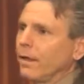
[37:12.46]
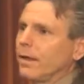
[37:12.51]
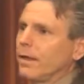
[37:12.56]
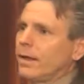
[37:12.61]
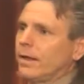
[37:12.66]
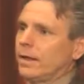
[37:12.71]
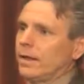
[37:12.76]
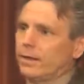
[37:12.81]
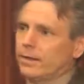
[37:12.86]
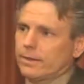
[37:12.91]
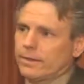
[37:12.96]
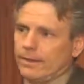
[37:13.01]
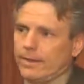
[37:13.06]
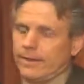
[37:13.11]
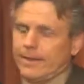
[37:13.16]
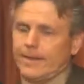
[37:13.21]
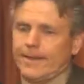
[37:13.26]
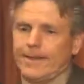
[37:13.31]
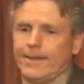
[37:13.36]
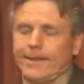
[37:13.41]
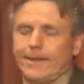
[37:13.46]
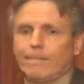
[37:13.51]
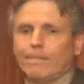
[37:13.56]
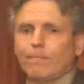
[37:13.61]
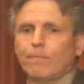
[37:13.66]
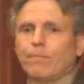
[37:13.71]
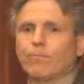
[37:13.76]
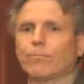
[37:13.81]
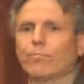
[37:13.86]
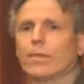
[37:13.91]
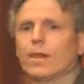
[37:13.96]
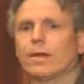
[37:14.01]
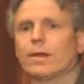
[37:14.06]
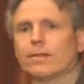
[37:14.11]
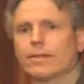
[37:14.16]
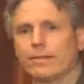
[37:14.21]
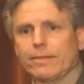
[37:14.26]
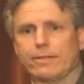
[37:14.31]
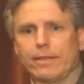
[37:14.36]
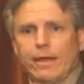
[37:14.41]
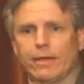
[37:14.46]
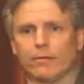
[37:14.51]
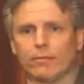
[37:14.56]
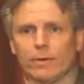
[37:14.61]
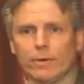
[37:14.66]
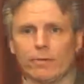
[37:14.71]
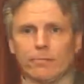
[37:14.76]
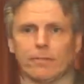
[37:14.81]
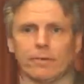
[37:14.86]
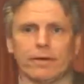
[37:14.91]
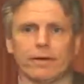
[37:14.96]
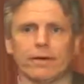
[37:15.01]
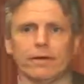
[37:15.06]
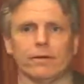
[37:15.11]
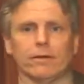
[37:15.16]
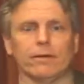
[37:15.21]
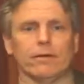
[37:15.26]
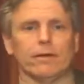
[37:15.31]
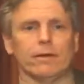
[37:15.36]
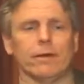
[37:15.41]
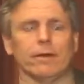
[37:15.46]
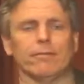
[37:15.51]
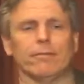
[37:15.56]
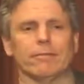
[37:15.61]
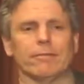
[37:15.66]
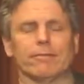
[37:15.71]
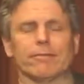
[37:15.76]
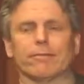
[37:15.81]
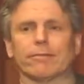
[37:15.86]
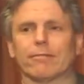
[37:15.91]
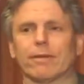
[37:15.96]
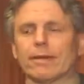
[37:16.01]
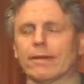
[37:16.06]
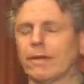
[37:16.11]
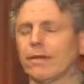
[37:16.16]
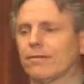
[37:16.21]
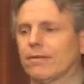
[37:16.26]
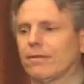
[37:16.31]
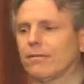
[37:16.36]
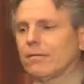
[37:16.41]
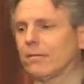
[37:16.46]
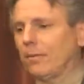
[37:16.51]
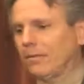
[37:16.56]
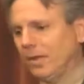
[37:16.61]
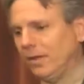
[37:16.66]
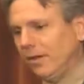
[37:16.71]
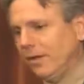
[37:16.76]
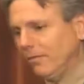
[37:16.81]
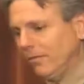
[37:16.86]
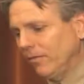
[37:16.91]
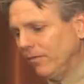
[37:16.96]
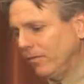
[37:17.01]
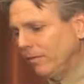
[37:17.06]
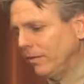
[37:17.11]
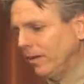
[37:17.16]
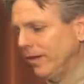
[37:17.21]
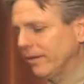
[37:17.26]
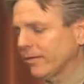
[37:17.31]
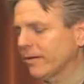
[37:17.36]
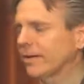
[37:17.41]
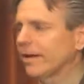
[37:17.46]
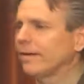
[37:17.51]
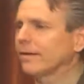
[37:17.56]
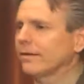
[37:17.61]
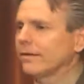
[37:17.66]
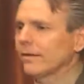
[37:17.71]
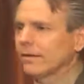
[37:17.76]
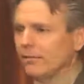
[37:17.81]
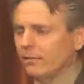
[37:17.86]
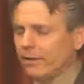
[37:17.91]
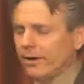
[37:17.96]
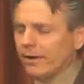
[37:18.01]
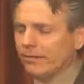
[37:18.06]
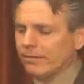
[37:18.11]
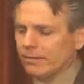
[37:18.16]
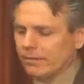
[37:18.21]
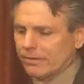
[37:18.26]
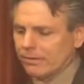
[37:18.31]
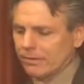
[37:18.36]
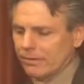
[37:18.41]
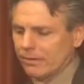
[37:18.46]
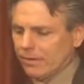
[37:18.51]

and they said, and it's this nice one up here, I don't know the name, I can't remember the name of it, but it has a continental breakfast.